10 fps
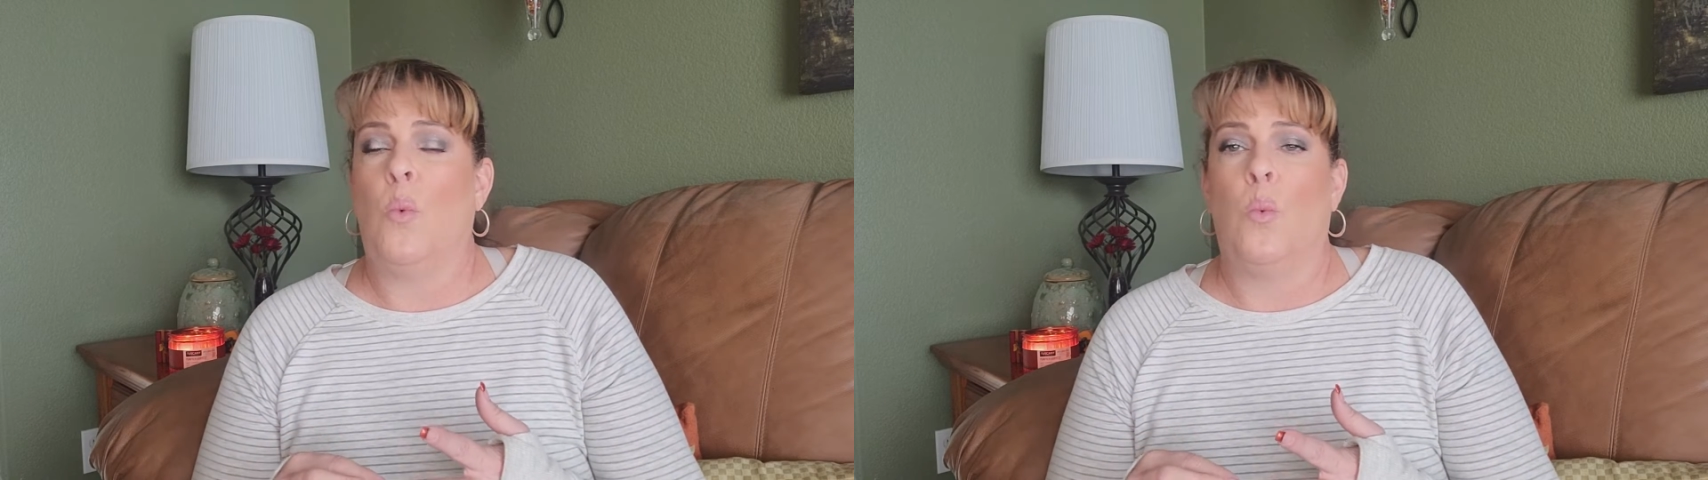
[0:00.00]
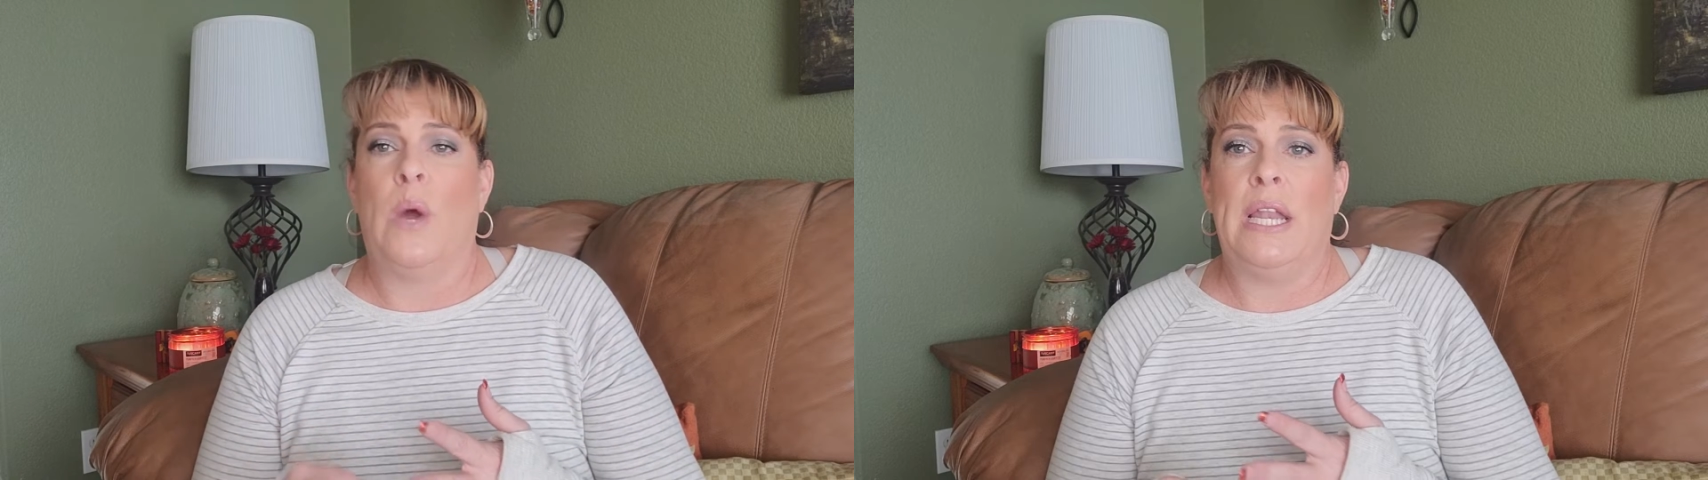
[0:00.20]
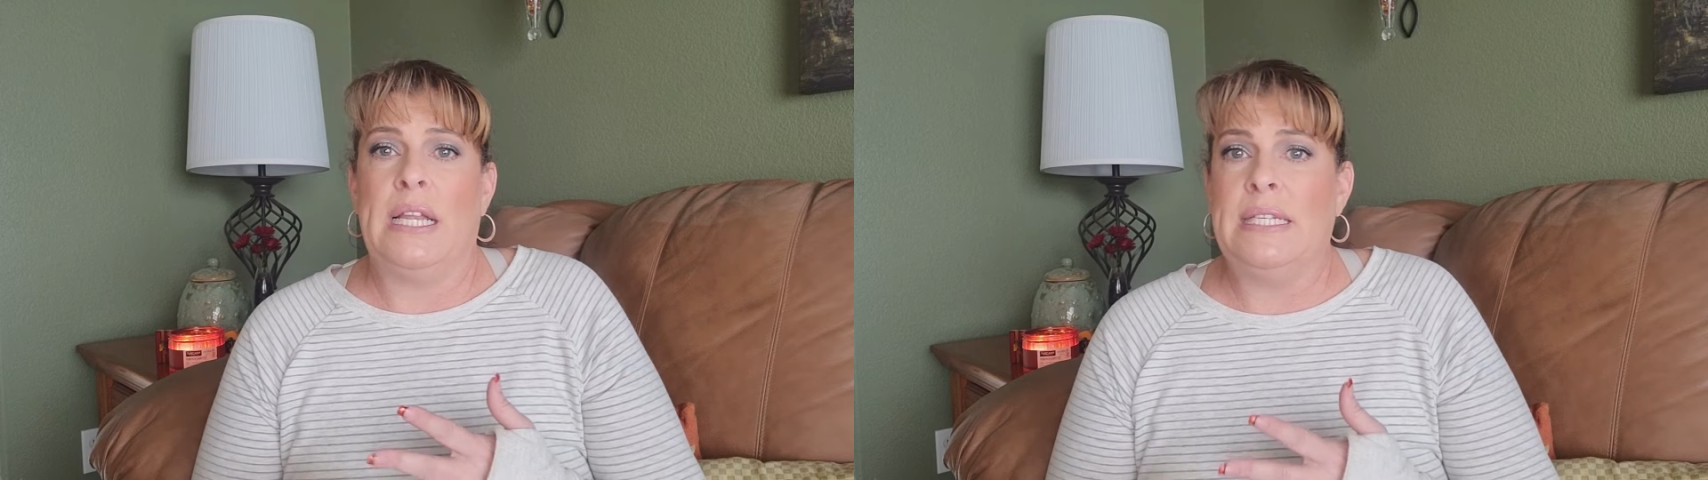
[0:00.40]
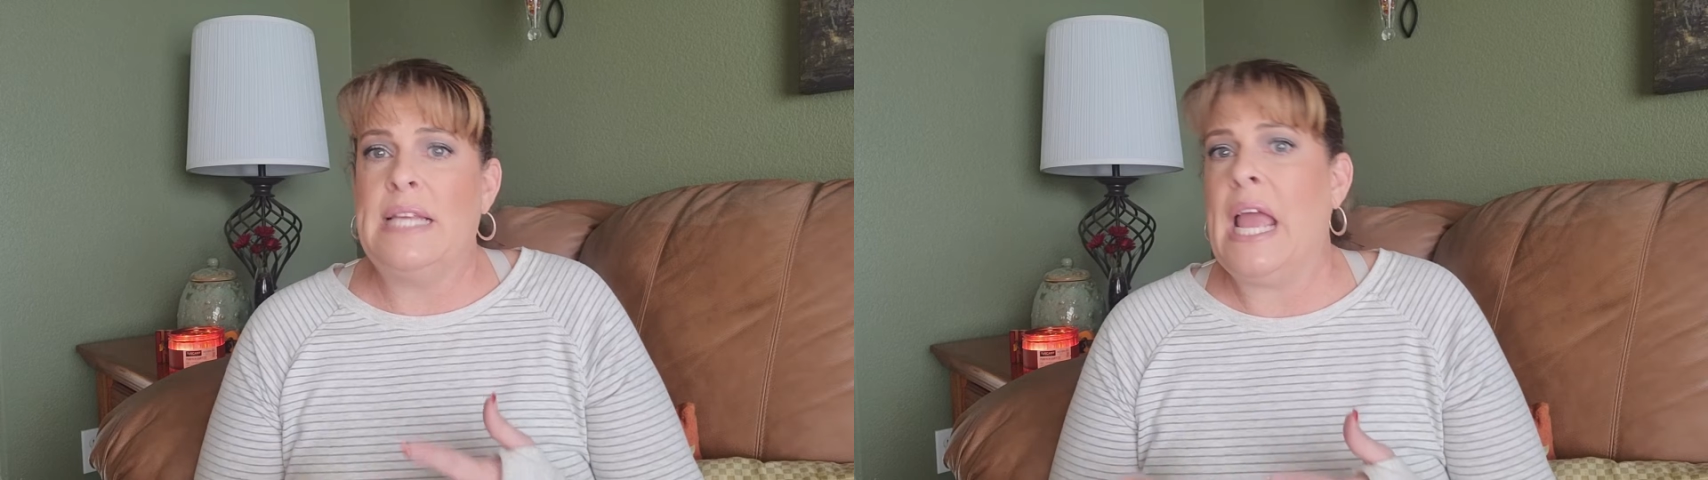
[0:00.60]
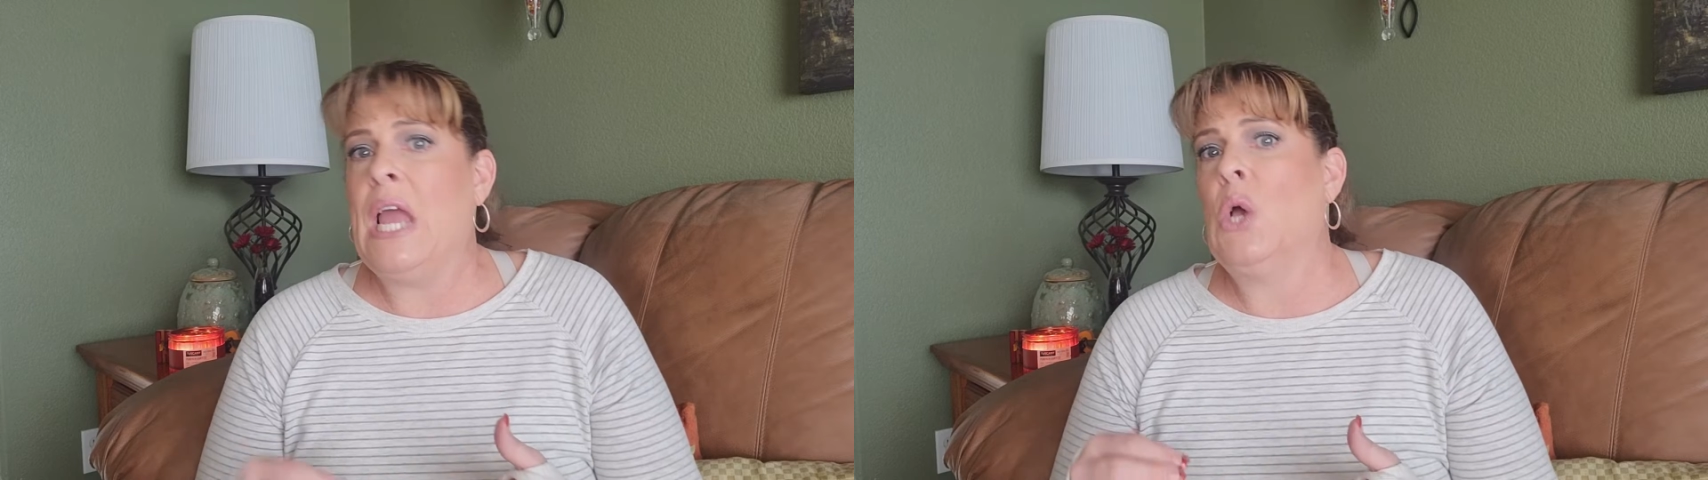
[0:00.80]
what it
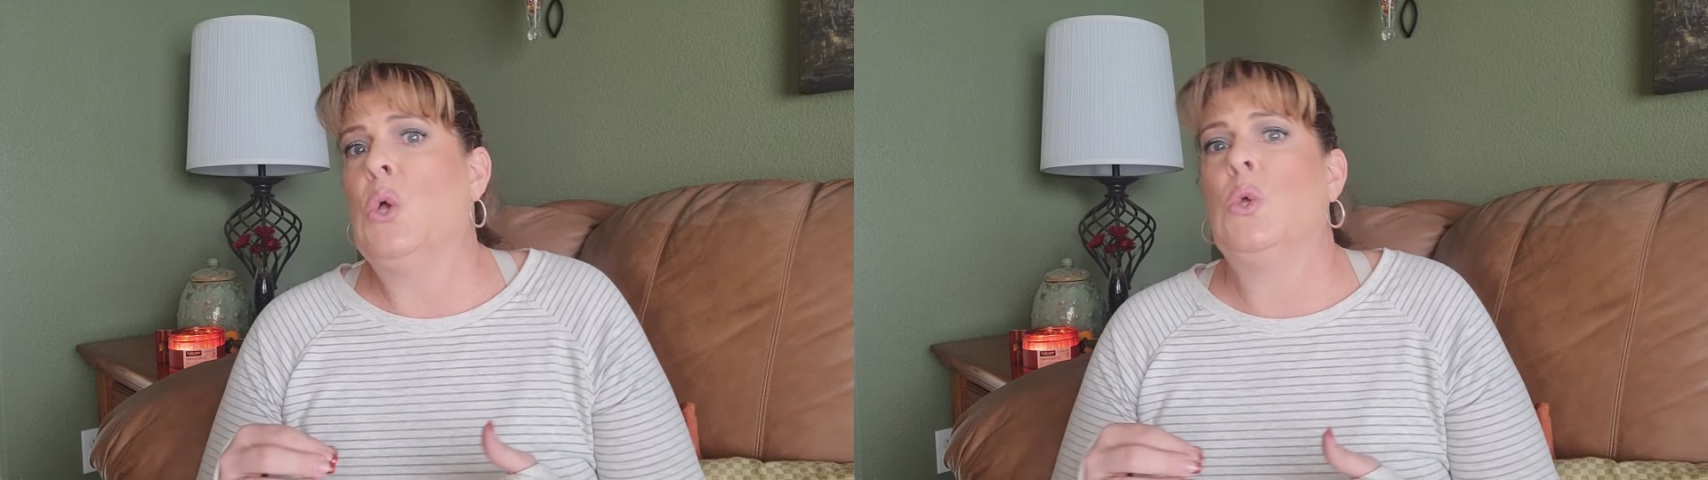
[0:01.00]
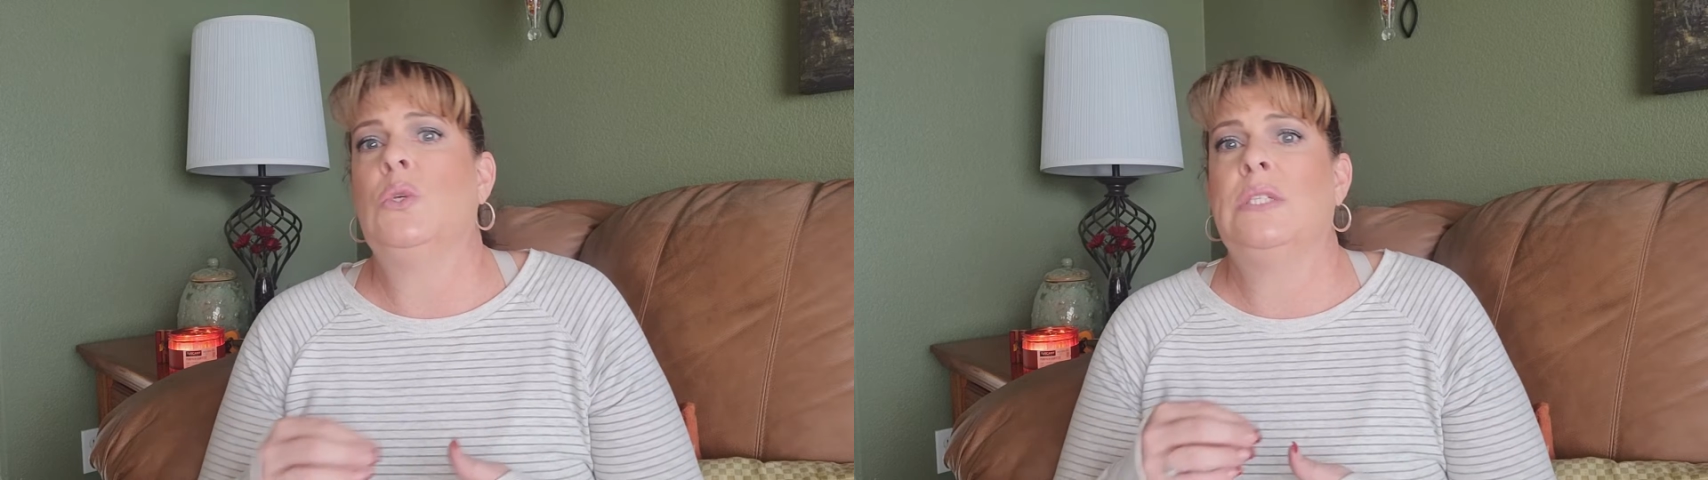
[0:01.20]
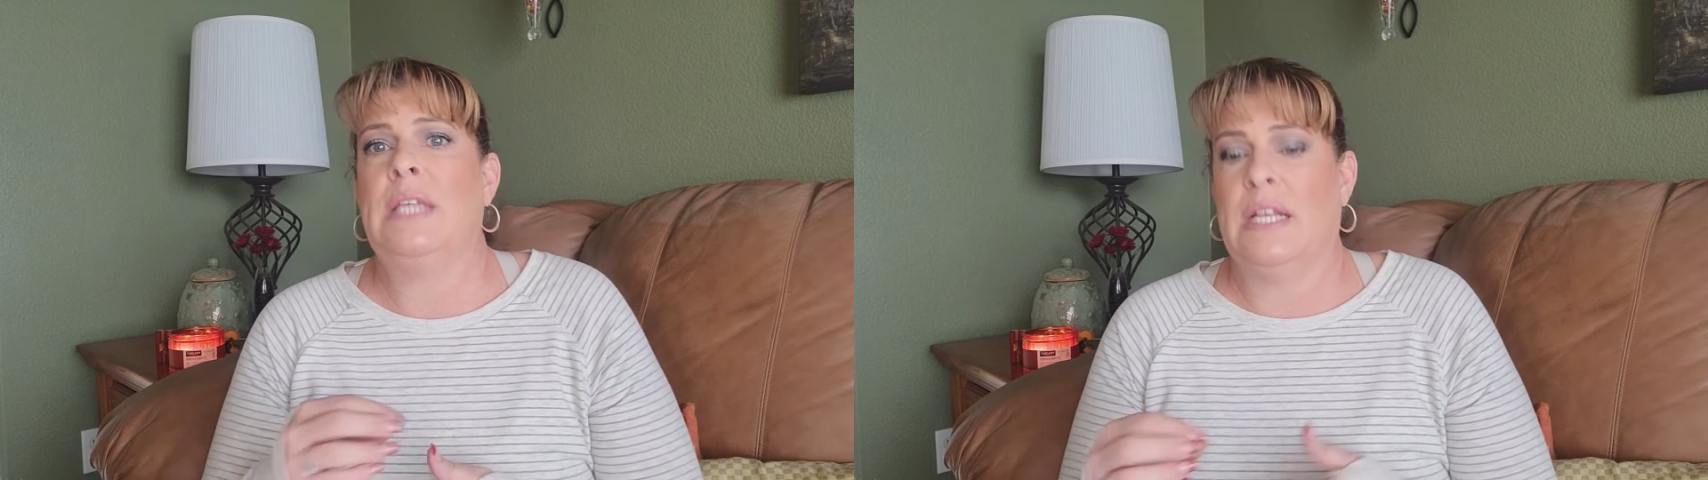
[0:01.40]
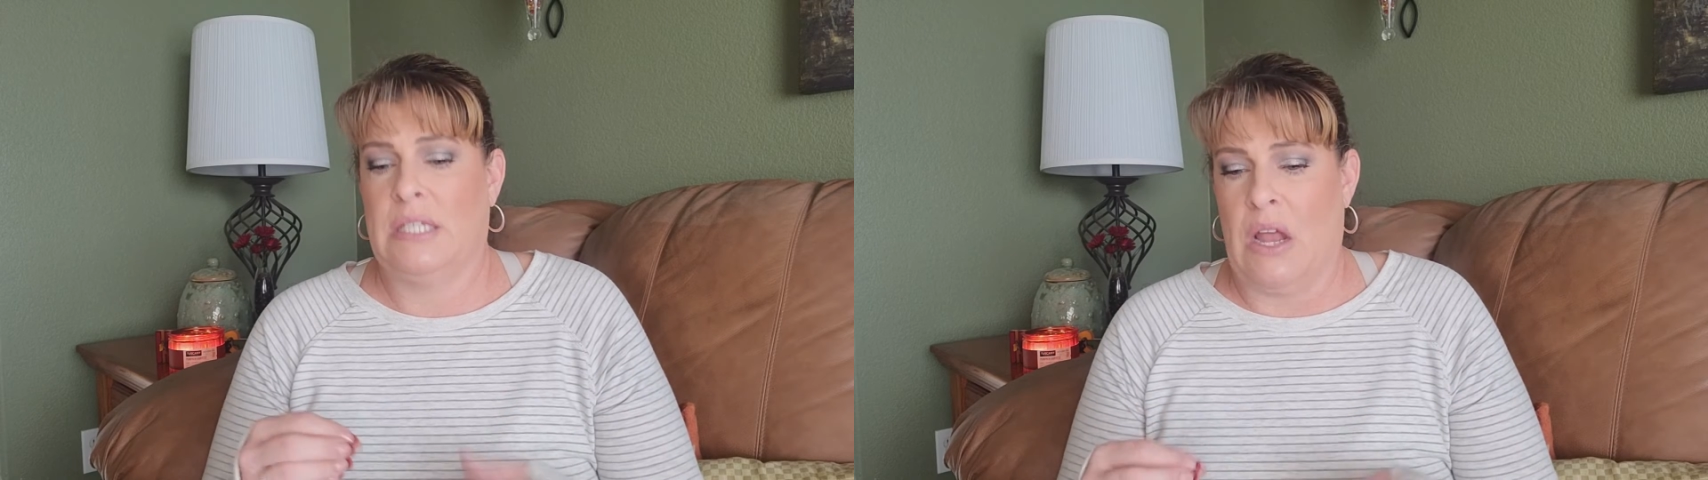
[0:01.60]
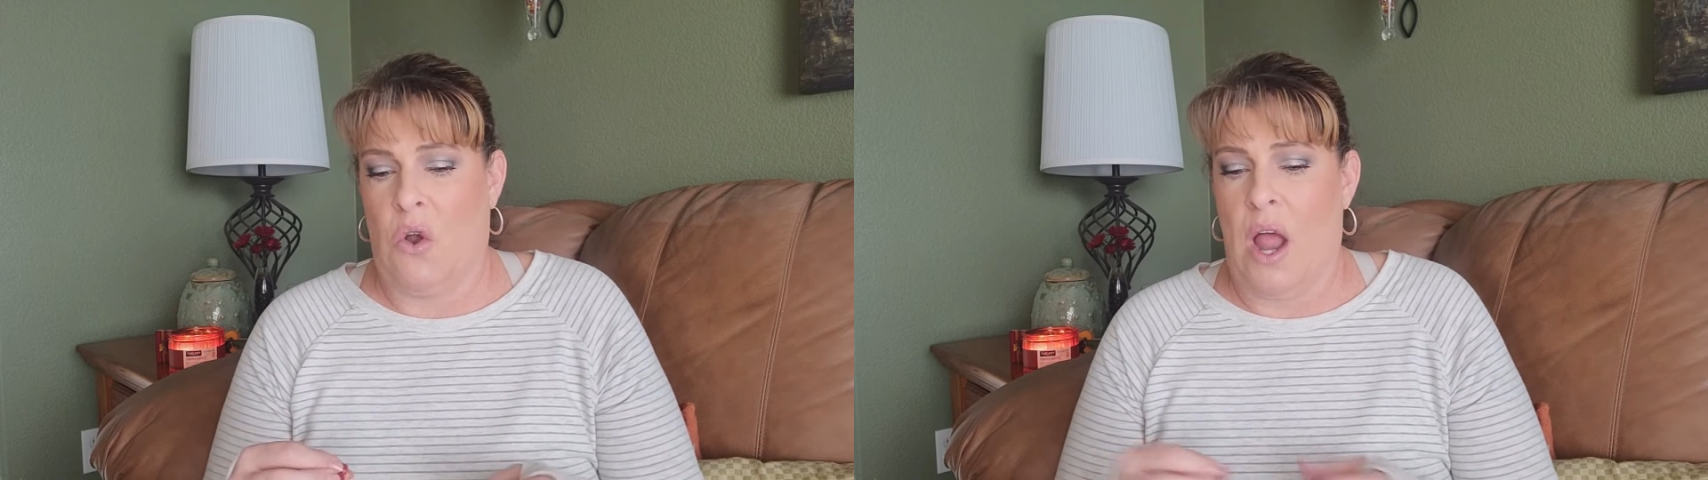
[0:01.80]
entails,
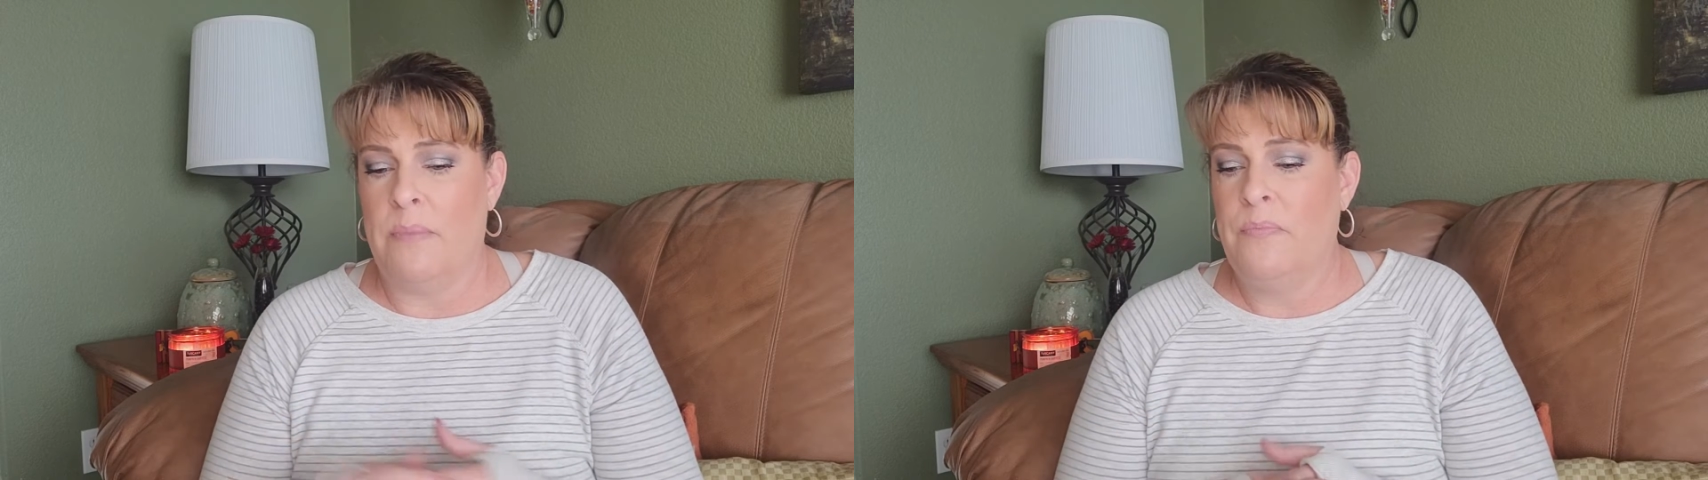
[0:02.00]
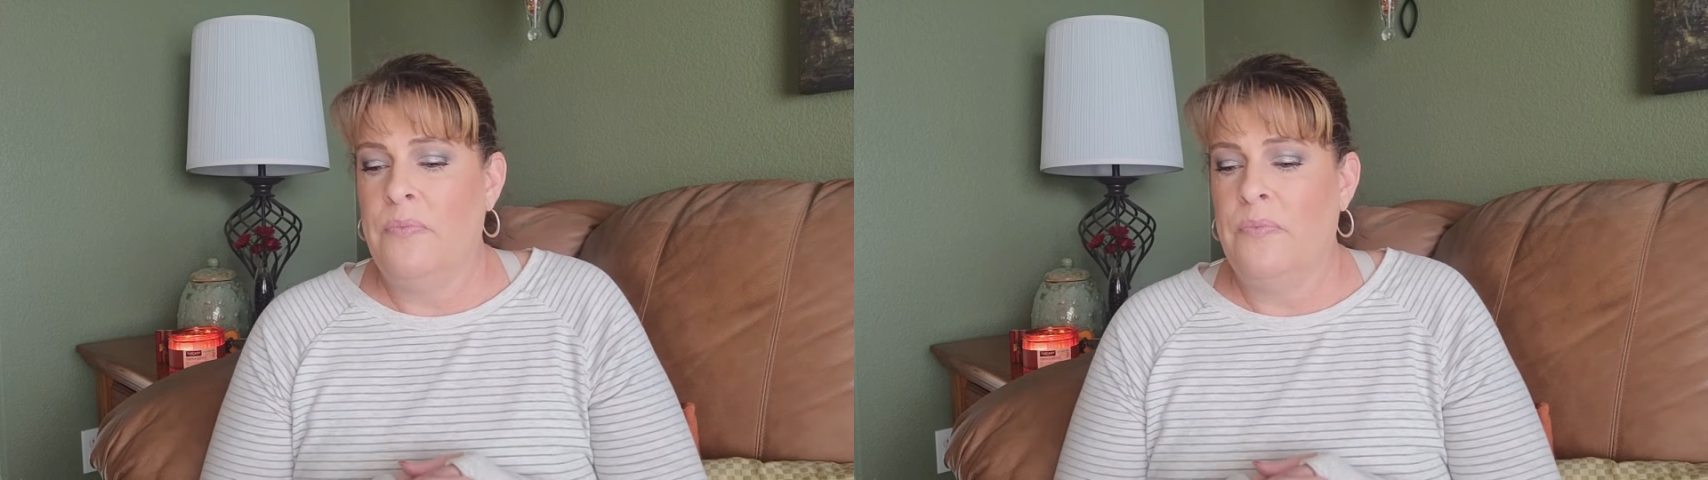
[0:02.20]
etc.